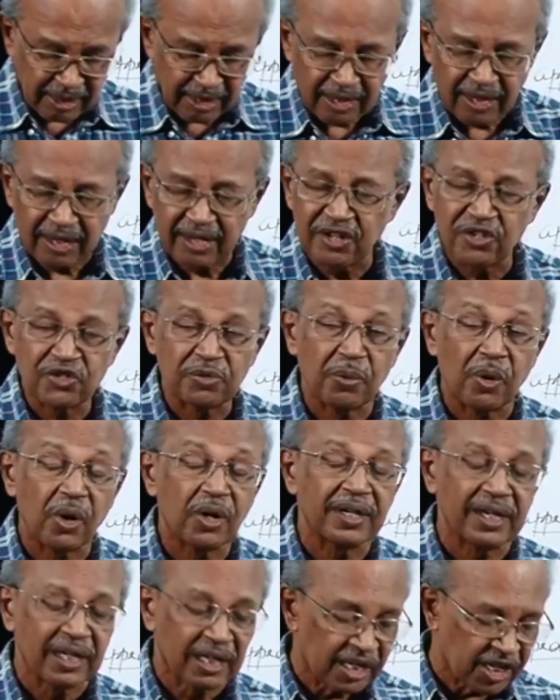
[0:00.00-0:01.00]
in
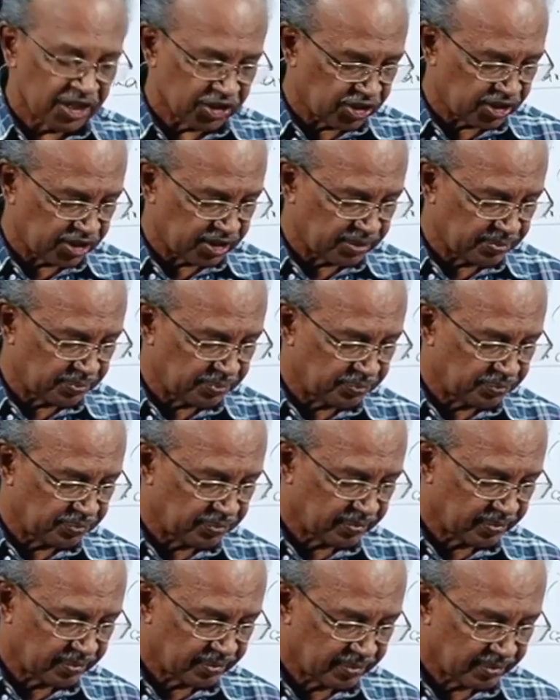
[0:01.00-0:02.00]
spoken English,
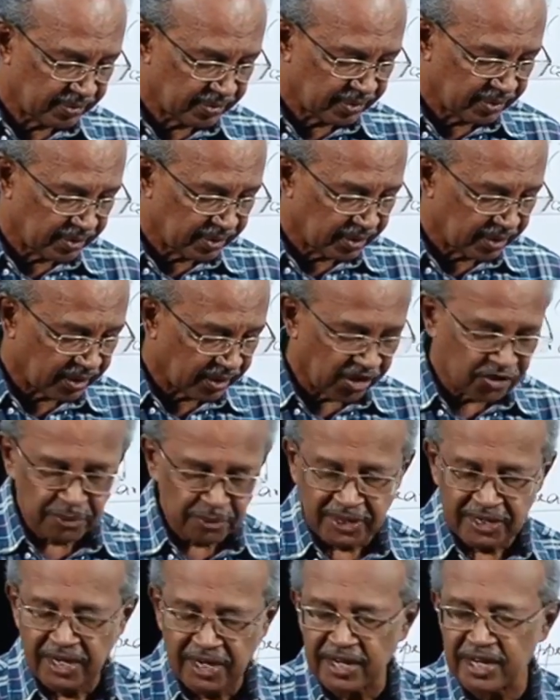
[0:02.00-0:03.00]

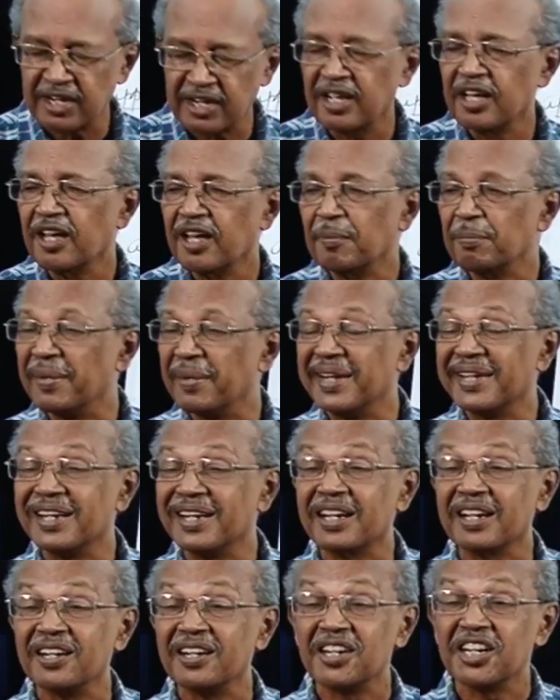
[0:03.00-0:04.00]
especially in medical
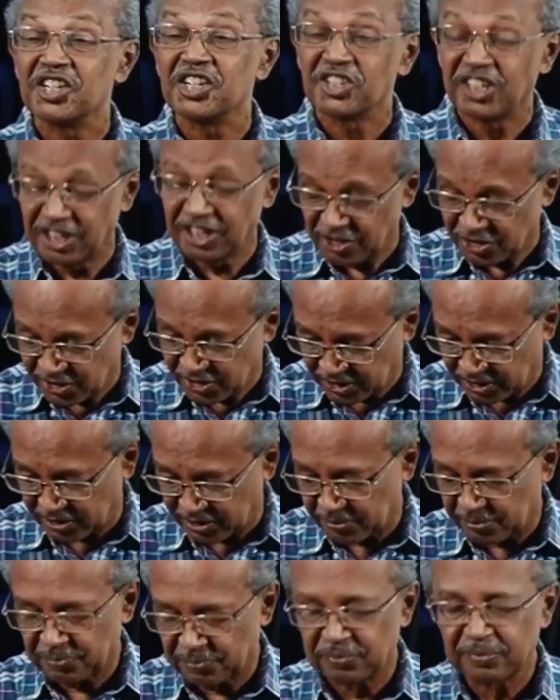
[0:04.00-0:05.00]
conditions,
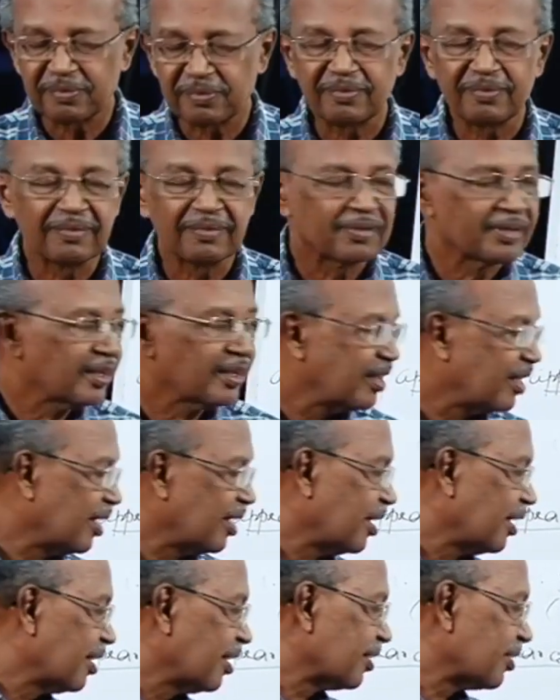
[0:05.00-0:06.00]

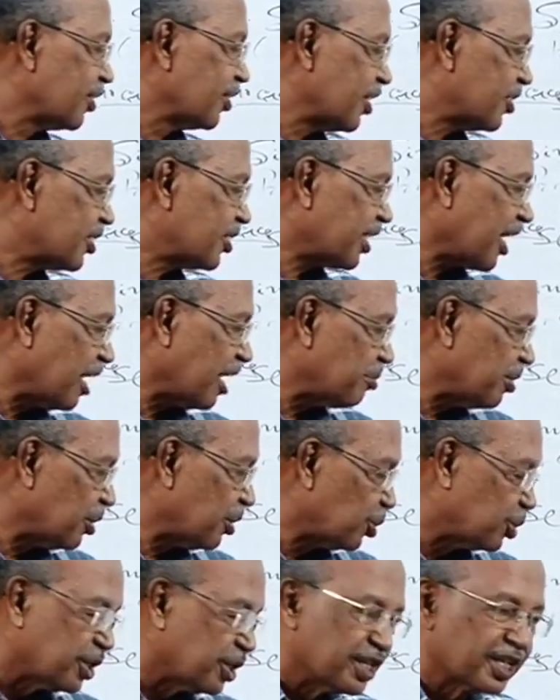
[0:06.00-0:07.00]
this can be
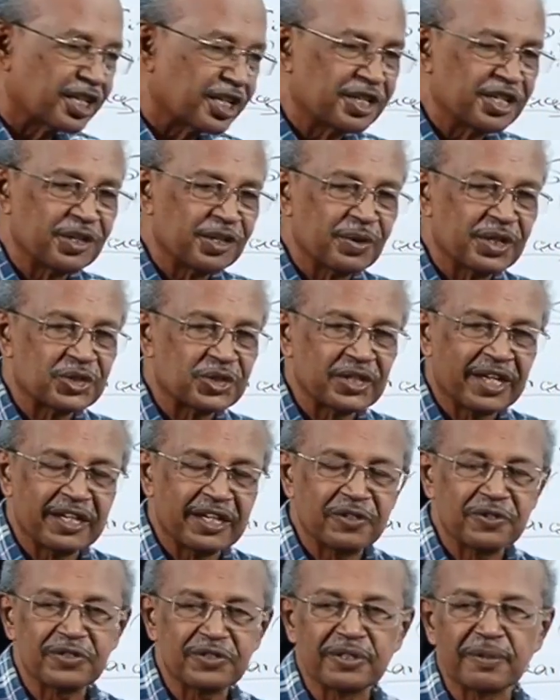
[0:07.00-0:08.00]
used in the continuous
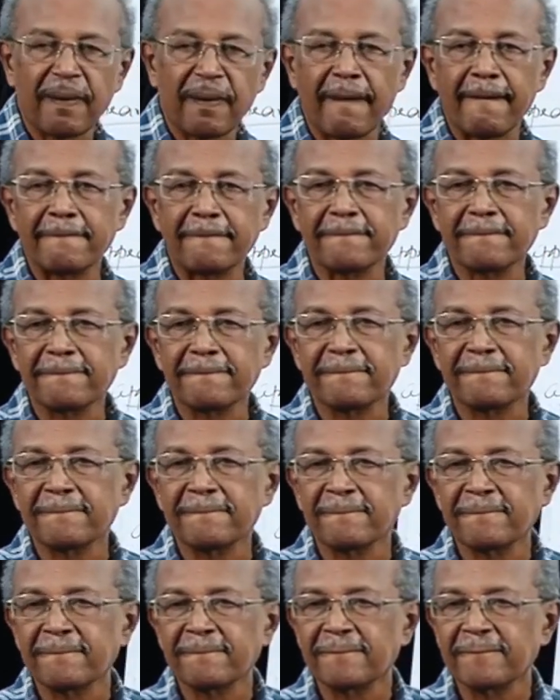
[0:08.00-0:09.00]
tense.
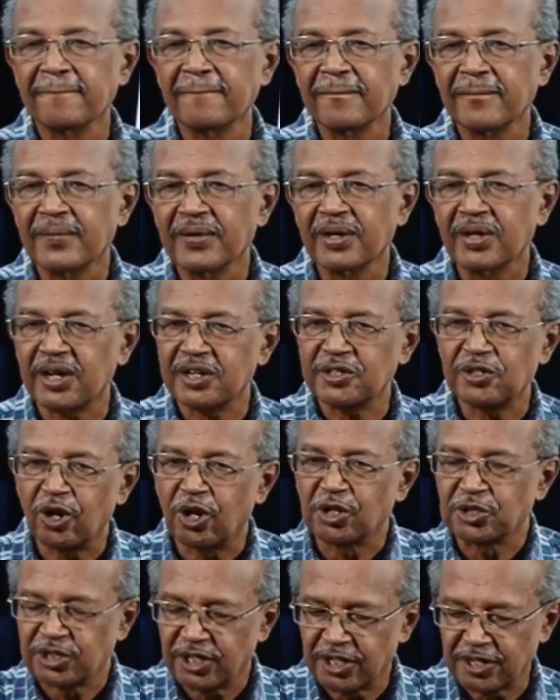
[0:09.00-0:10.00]
A
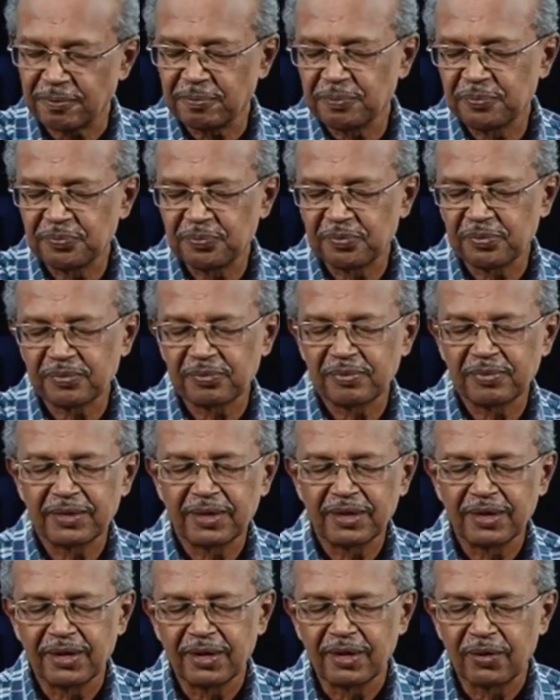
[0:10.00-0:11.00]
doctor
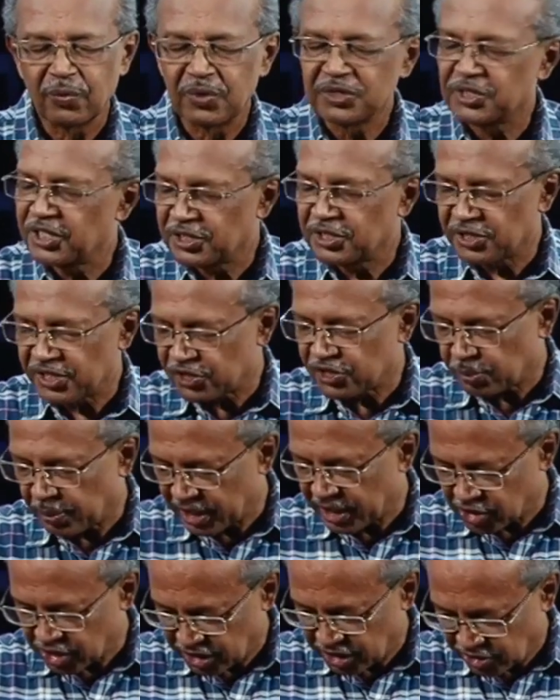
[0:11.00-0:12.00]
visits his
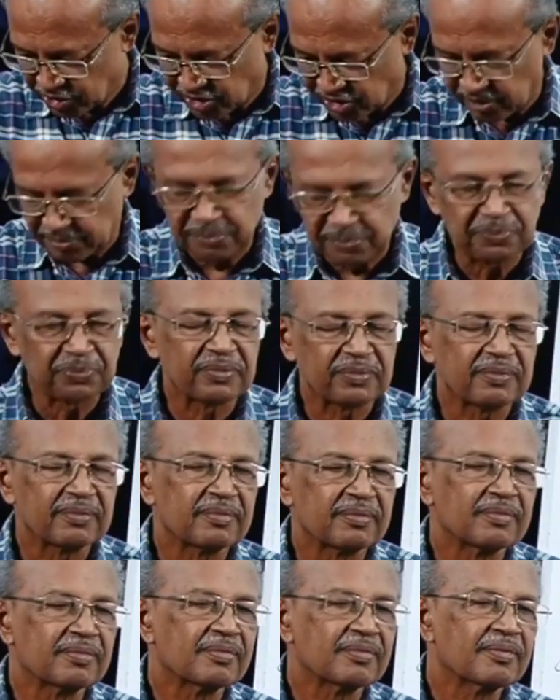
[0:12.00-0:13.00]
patient.
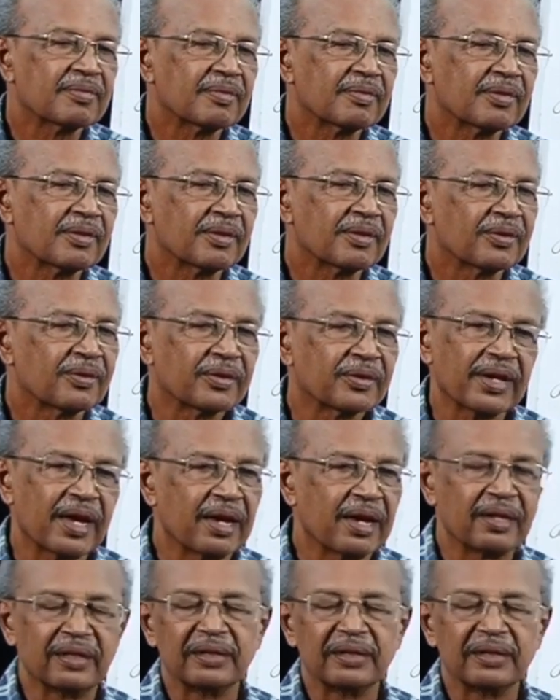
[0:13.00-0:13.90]
Okay.